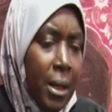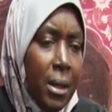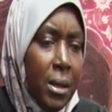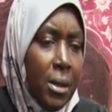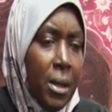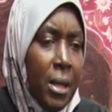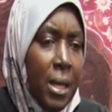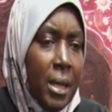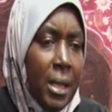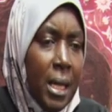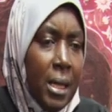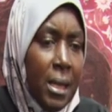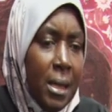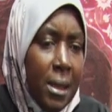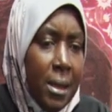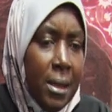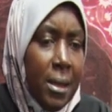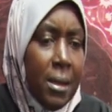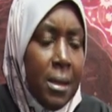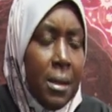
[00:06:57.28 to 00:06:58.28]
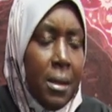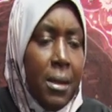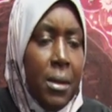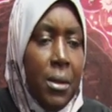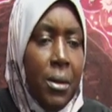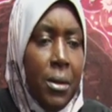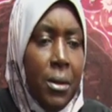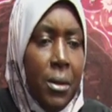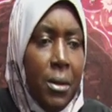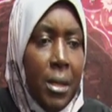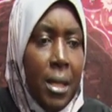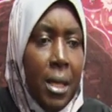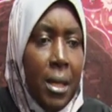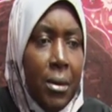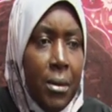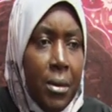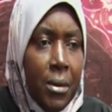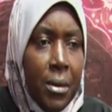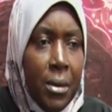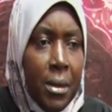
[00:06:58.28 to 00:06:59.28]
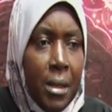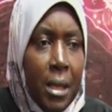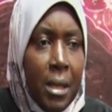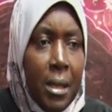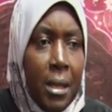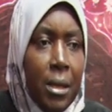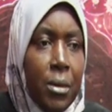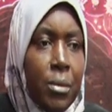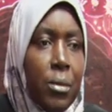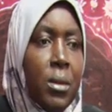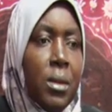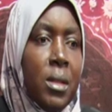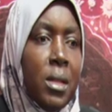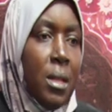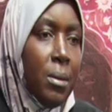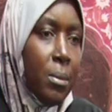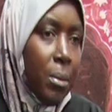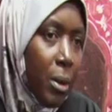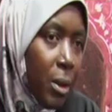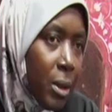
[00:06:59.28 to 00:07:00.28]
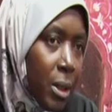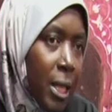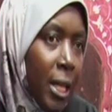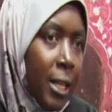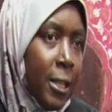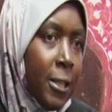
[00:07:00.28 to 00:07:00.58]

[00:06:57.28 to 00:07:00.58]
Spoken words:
So that at least your daughter knows that it was important,